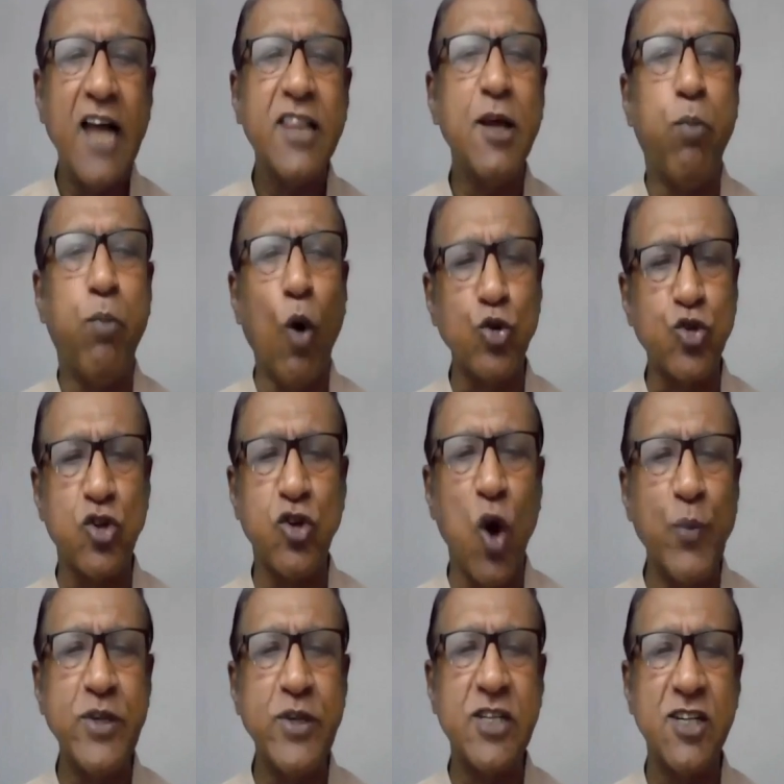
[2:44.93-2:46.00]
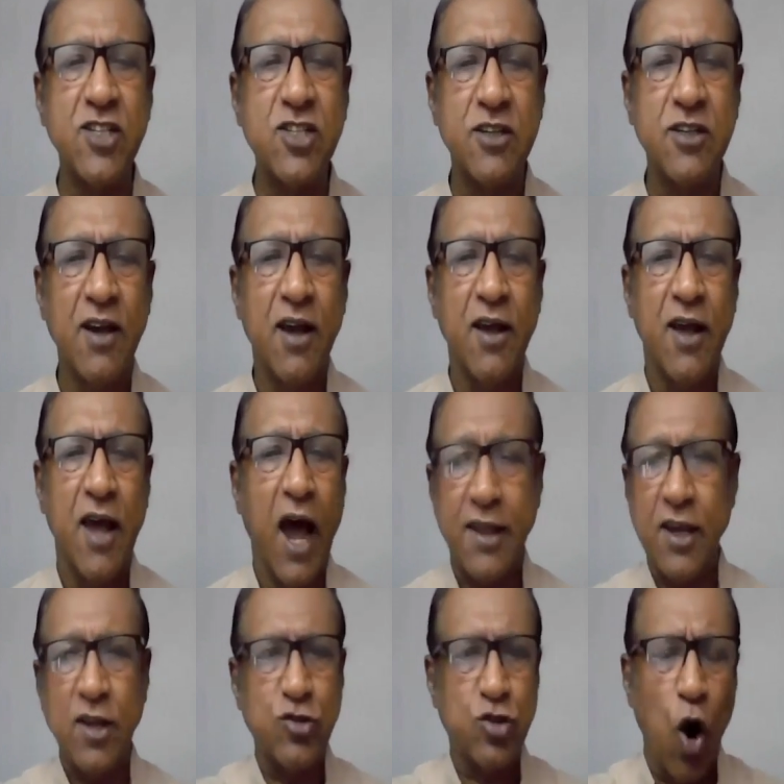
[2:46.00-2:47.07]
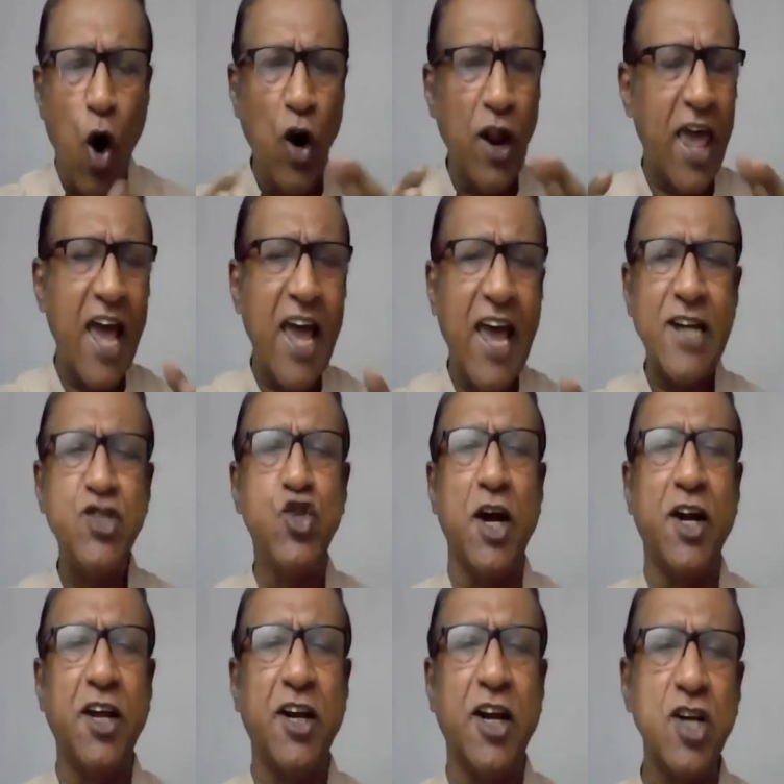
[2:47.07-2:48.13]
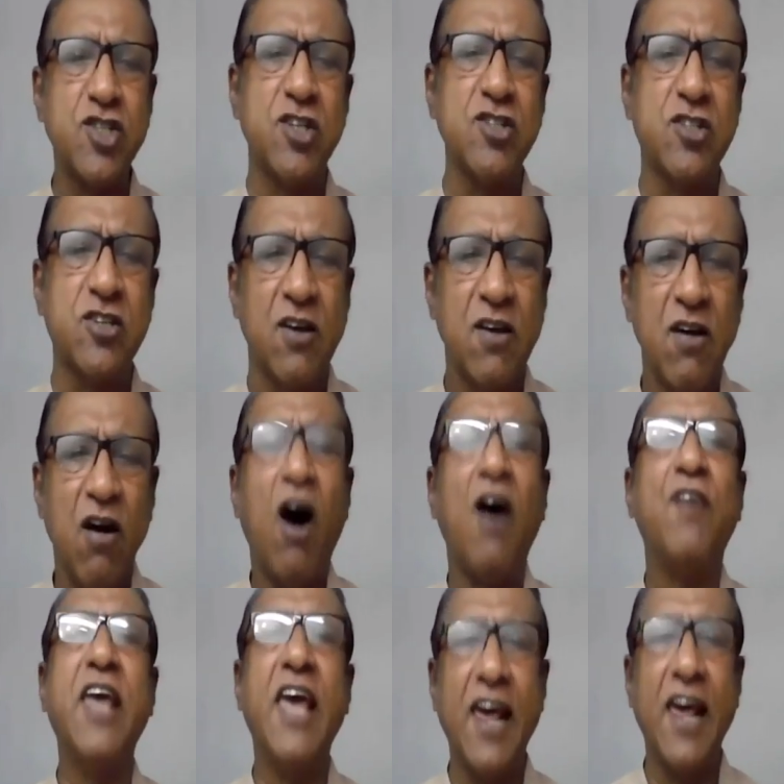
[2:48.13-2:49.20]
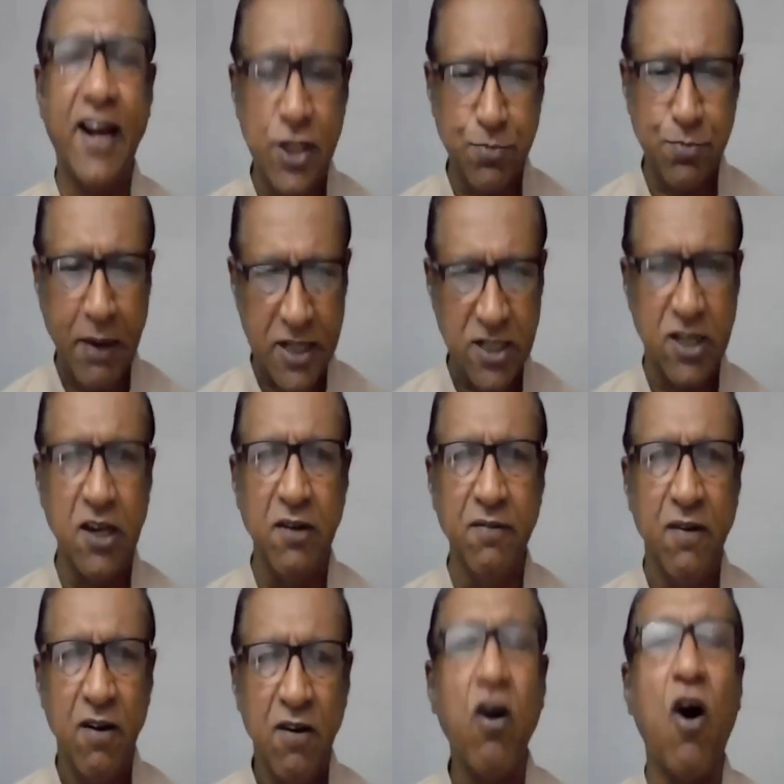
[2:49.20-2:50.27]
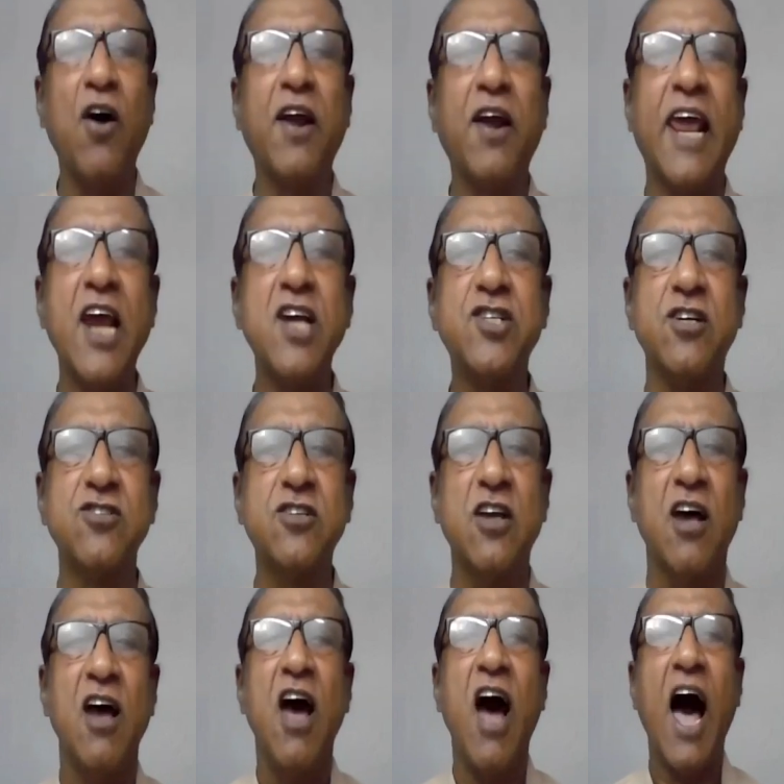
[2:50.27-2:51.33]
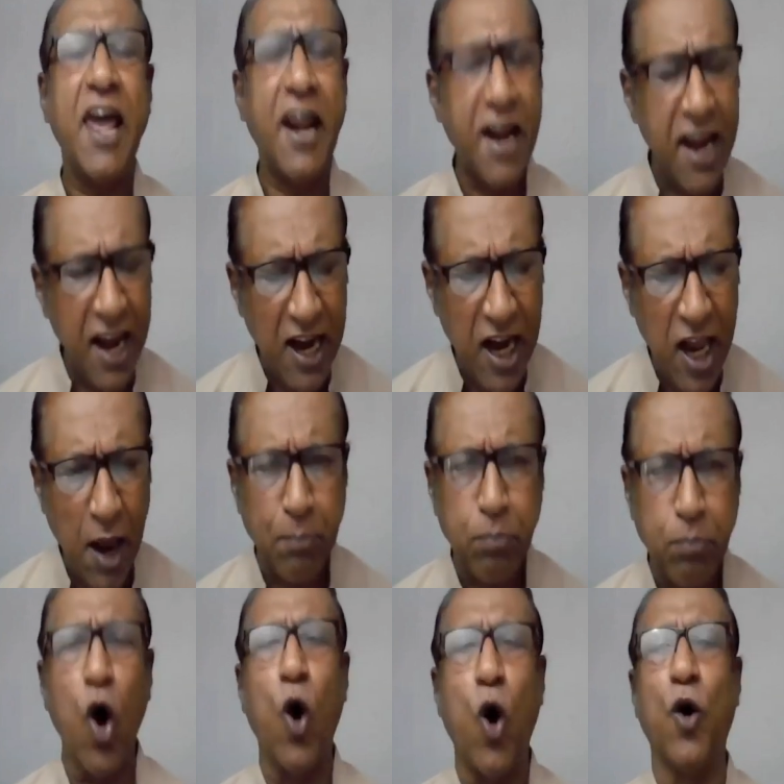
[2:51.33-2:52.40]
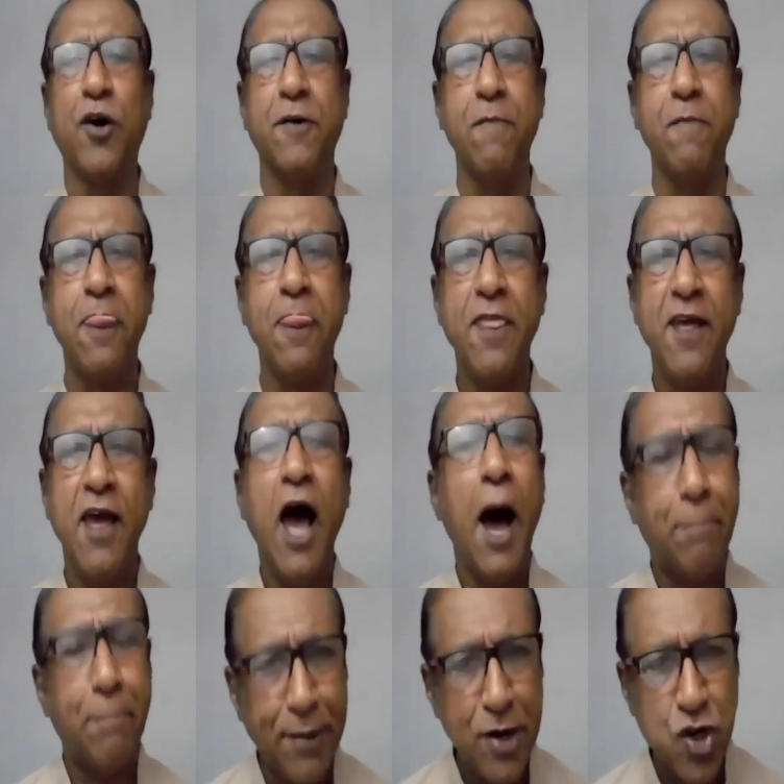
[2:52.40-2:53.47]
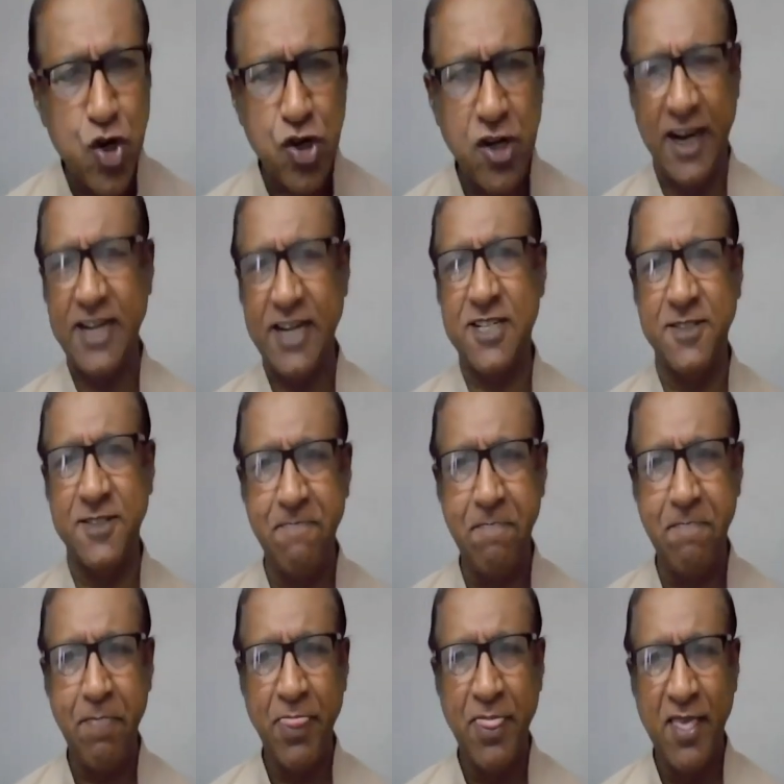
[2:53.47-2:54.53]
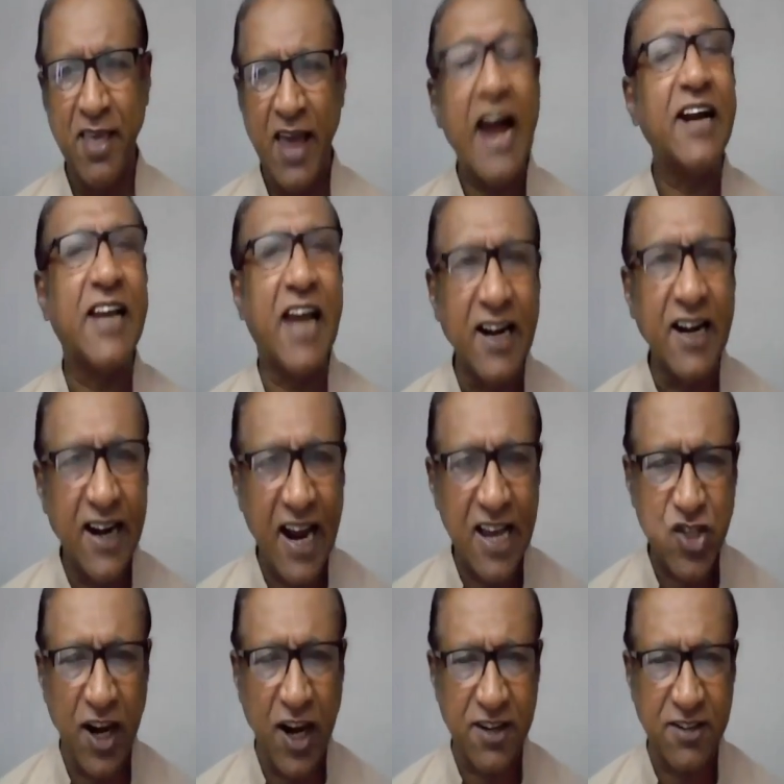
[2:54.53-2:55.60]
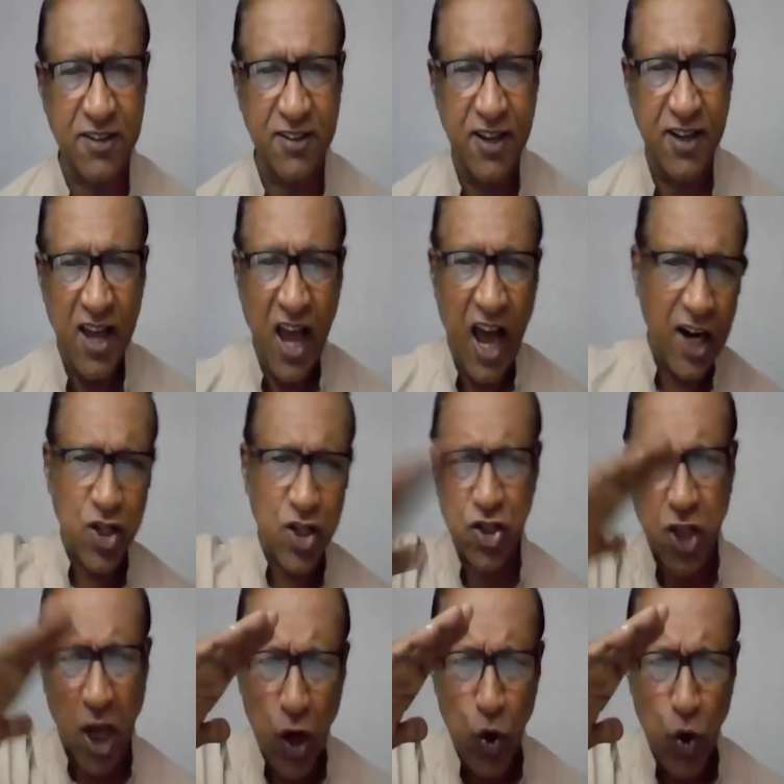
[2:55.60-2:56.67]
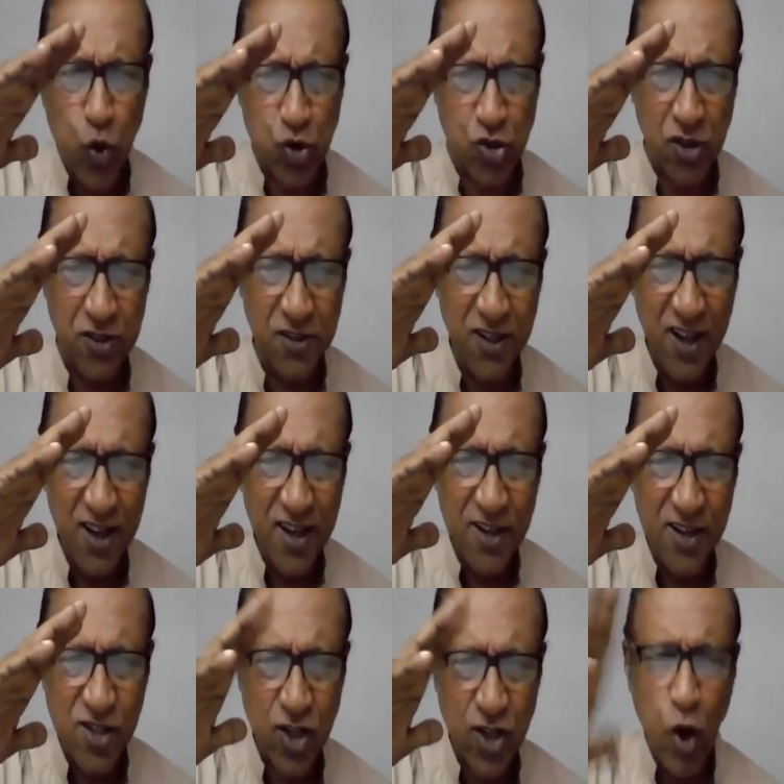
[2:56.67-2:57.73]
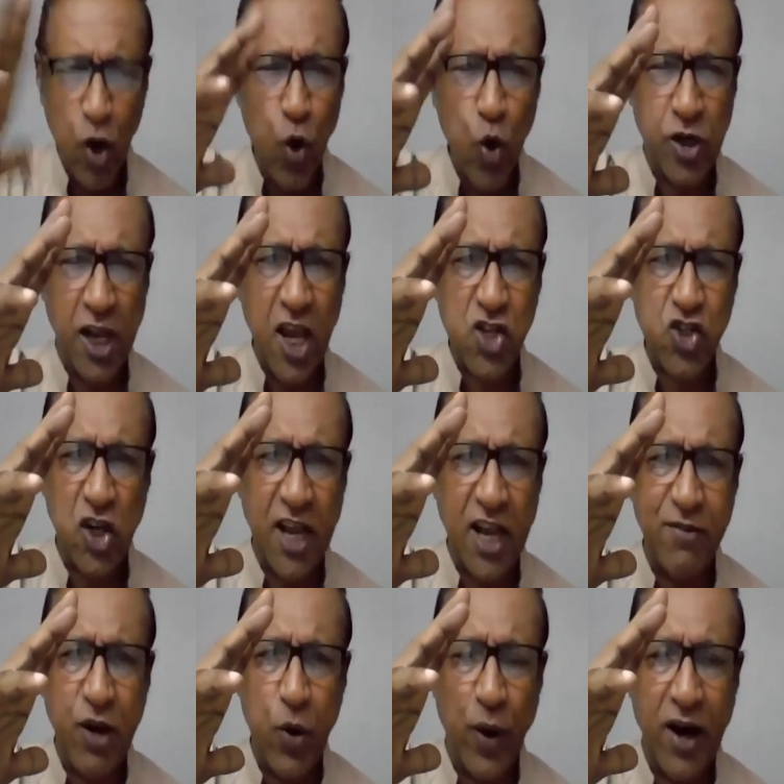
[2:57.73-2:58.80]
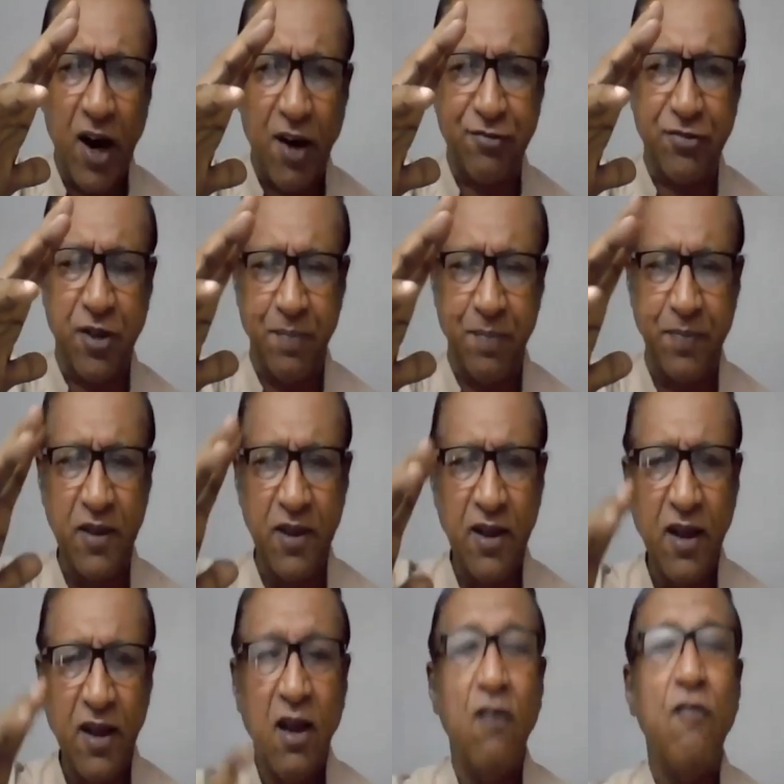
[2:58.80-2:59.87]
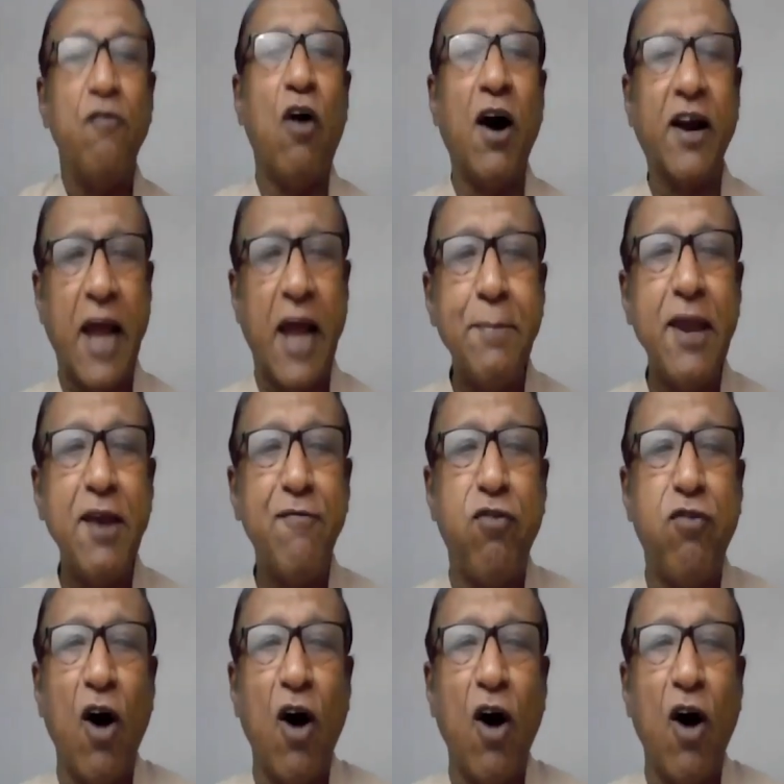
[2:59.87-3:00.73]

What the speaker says: and the post-novices, and it's all younger generations of their respective congregations. I really applaud, appreciate, and congratulate and salute each and every one of them for coming